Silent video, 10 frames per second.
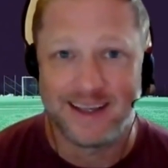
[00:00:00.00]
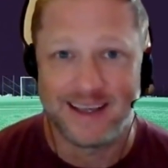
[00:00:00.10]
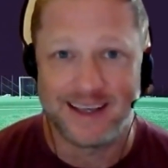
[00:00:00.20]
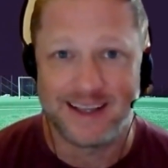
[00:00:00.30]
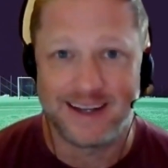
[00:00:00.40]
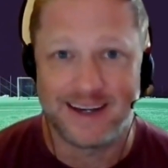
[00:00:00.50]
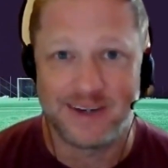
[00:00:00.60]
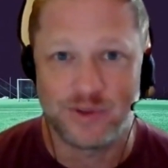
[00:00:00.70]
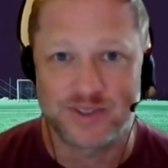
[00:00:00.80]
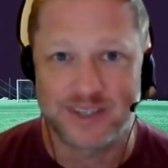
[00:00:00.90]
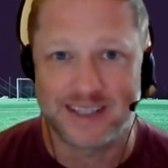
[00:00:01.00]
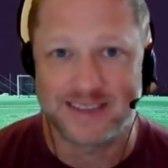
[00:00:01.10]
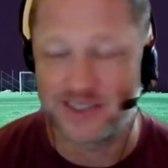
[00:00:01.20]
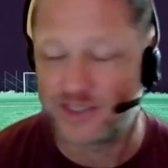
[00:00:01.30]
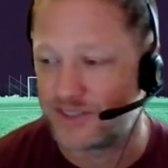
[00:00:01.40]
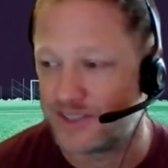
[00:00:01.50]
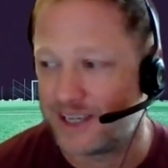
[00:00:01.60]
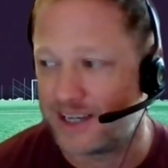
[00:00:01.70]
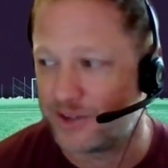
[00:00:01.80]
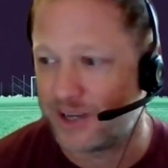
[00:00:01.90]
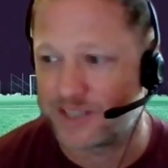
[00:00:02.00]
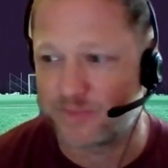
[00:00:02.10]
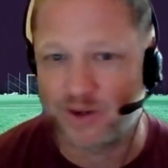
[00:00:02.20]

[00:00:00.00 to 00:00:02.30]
and uh, we'll stay in touch and see how you guys